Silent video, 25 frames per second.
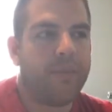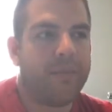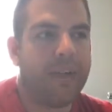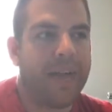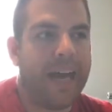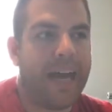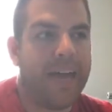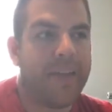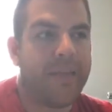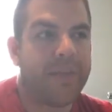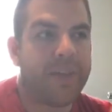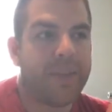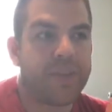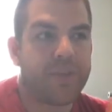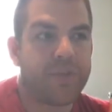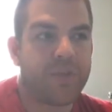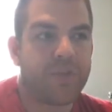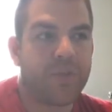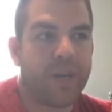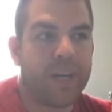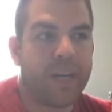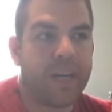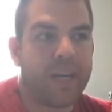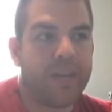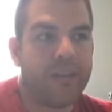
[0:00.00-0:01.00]
At this
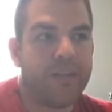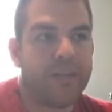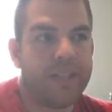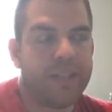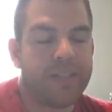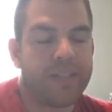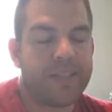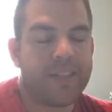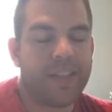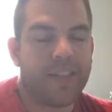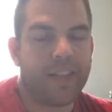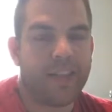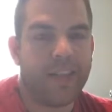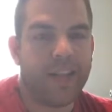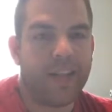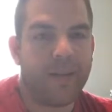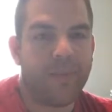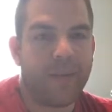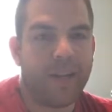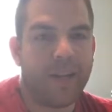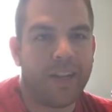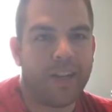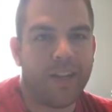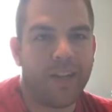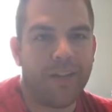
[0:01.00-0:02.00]
rate, it's saying that I
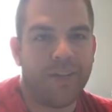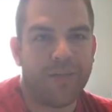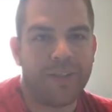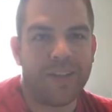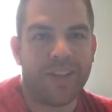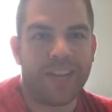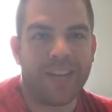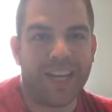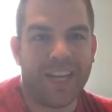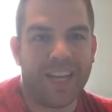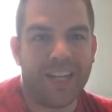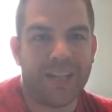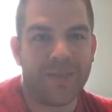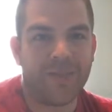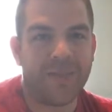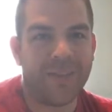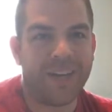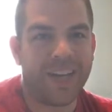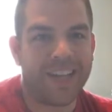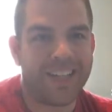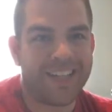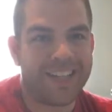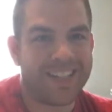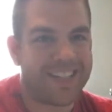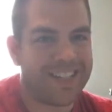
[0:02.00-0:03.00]
might live to the age of
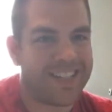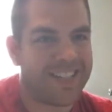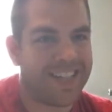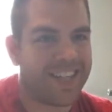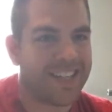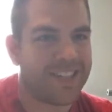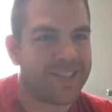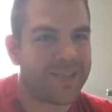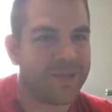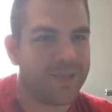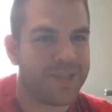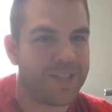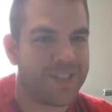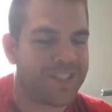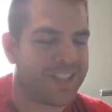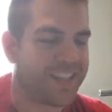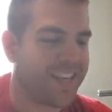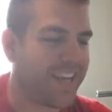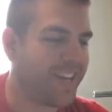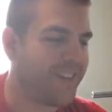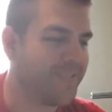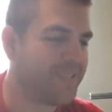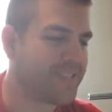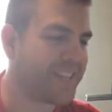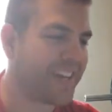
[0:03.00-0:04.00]
96, which is
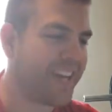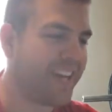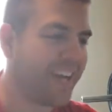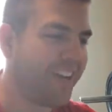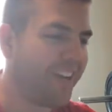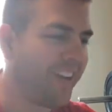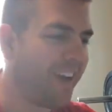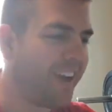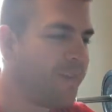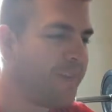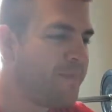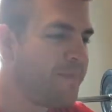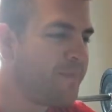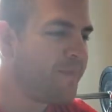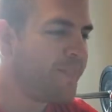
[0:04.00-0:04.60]
kind of scary.